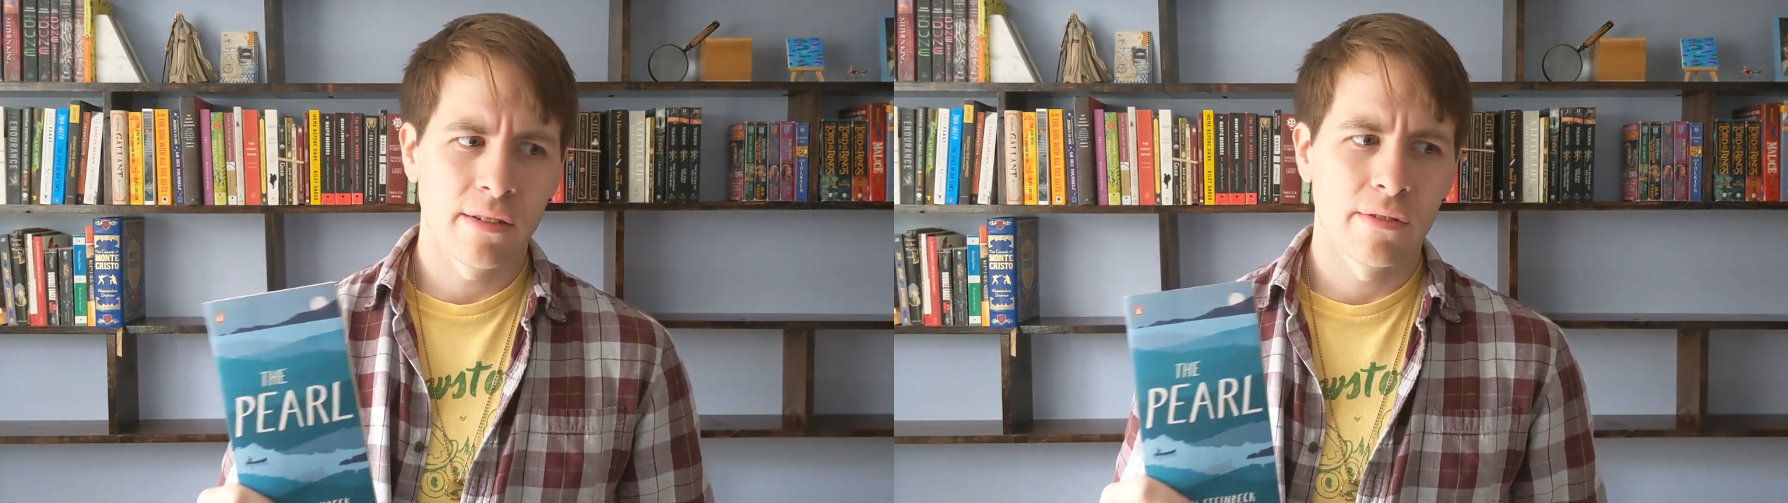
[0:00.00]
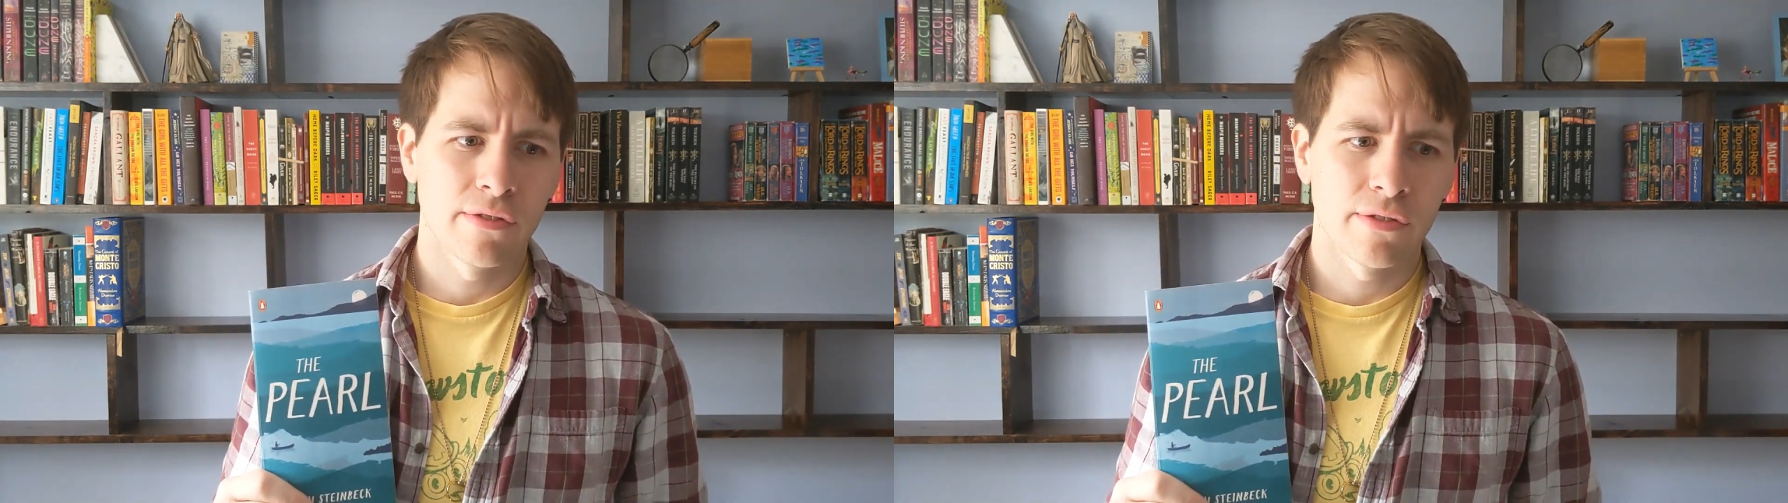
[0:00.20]

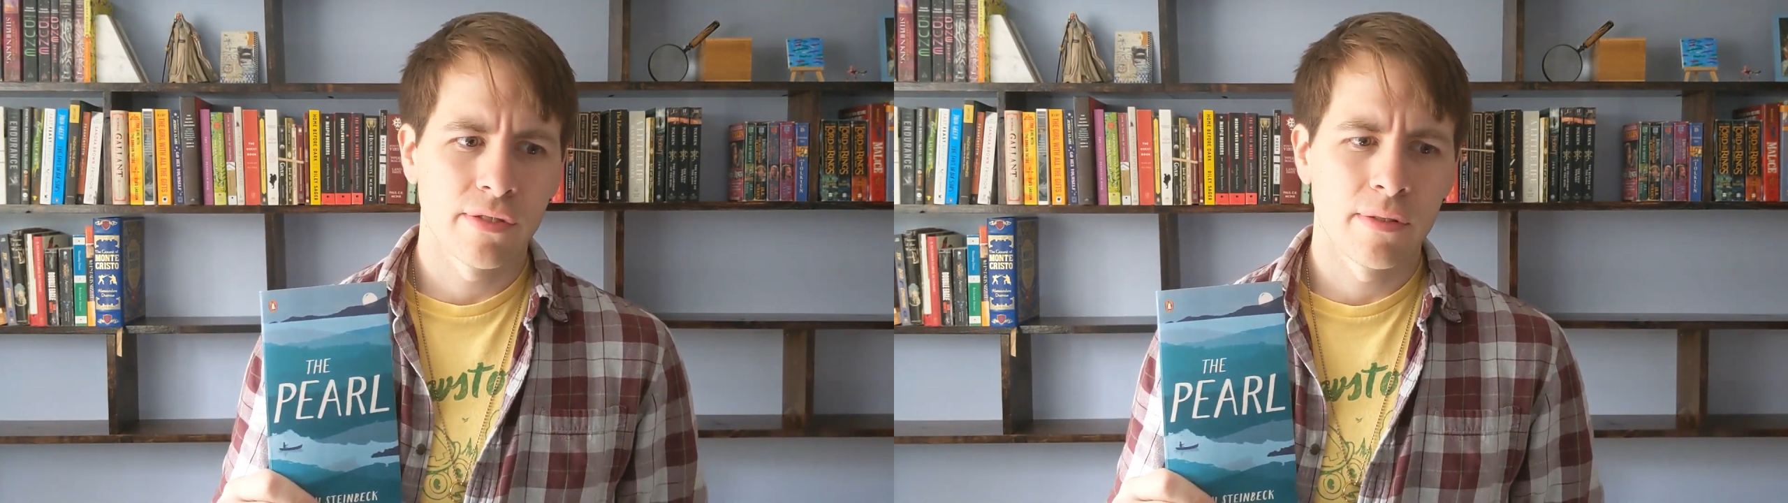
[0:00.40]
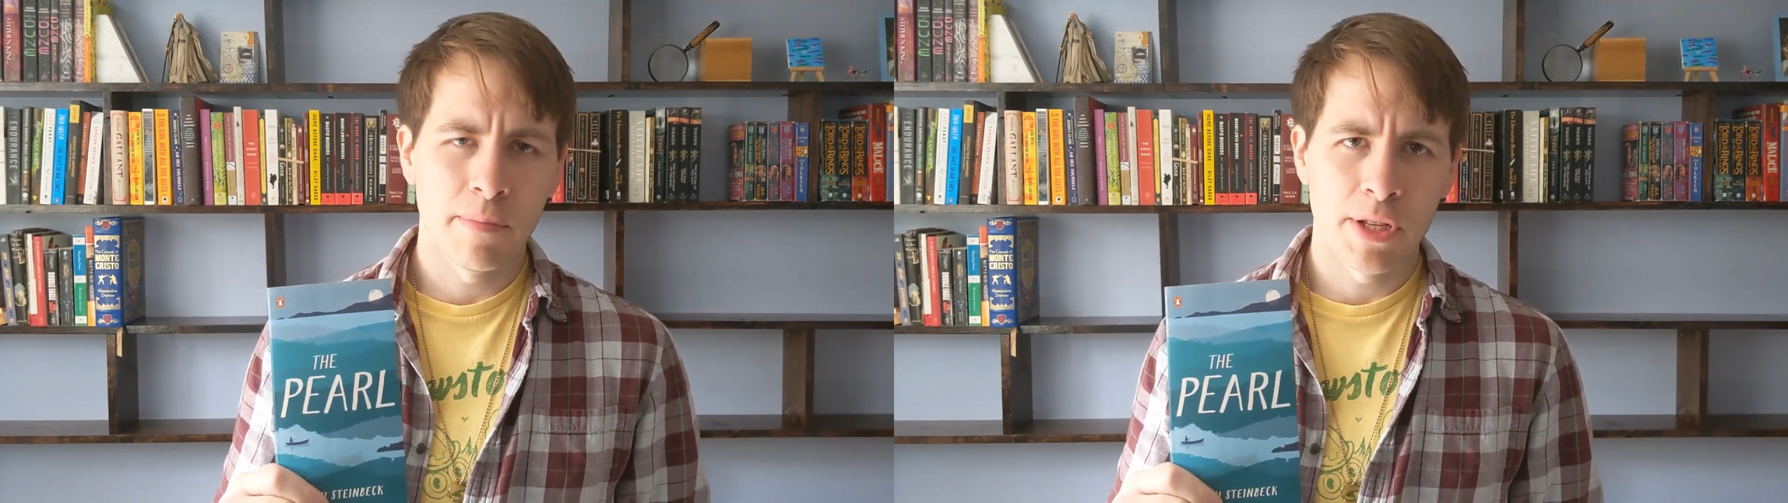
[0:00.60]

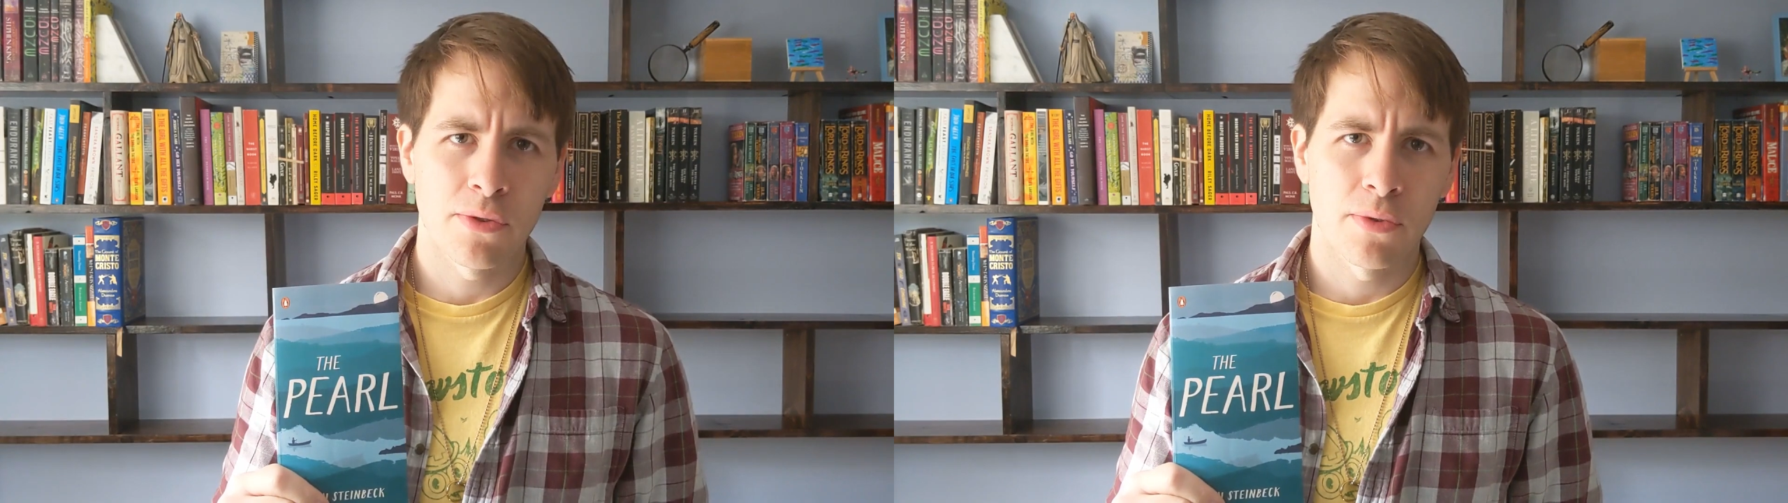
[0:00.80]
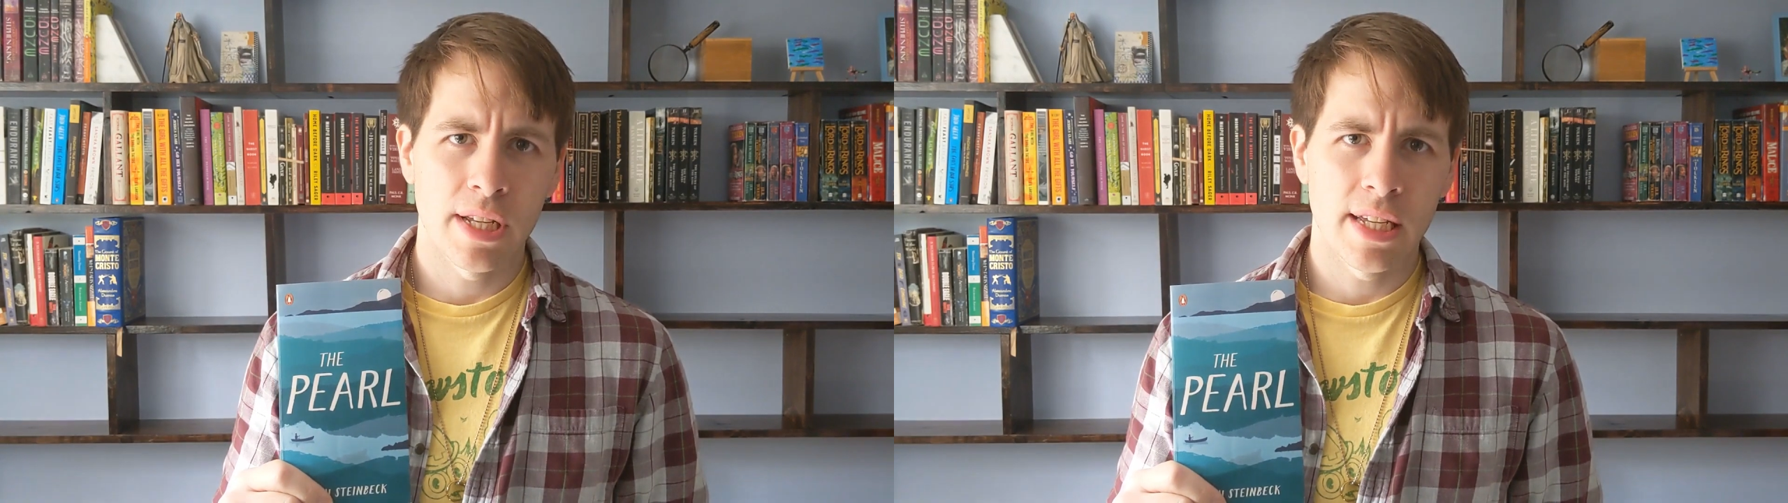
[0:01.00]
of
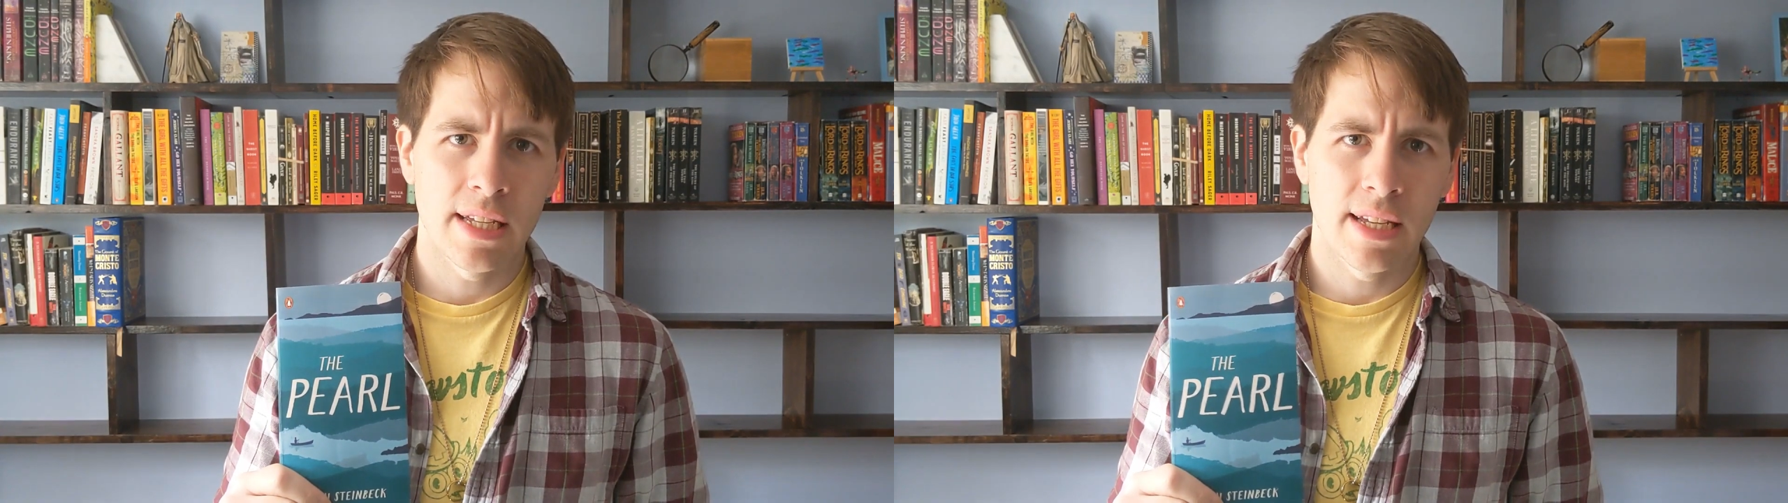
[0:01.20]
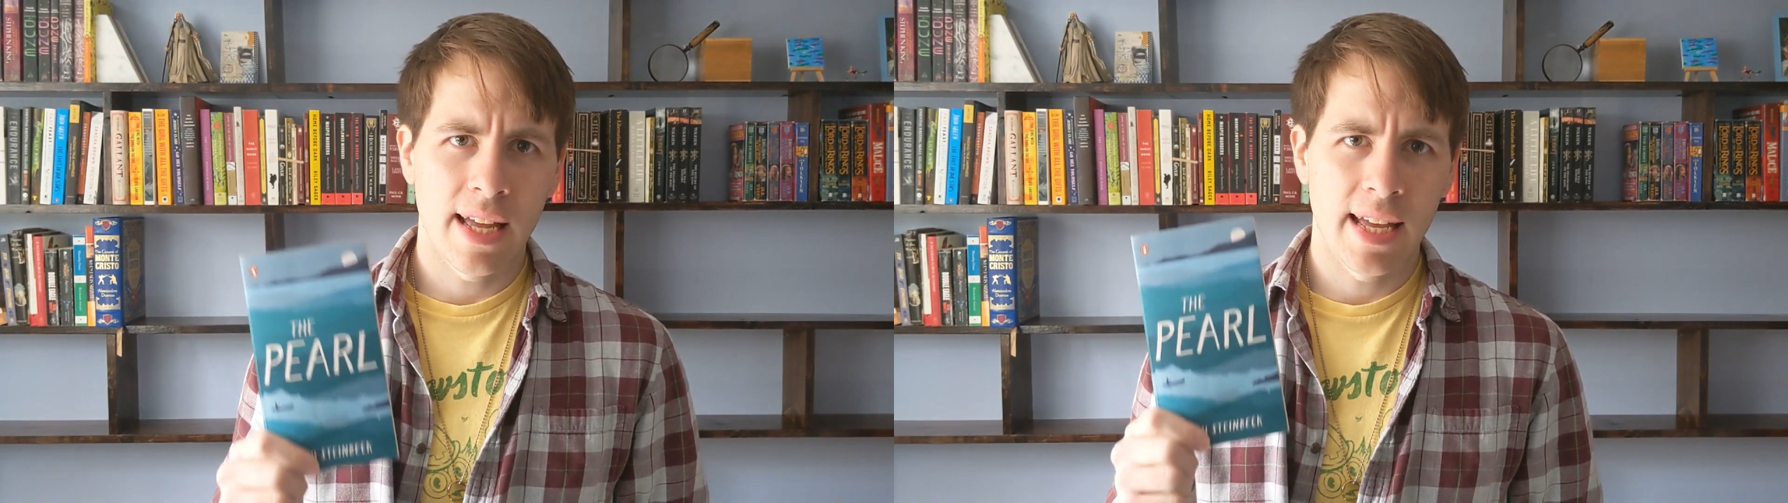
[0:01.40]
misery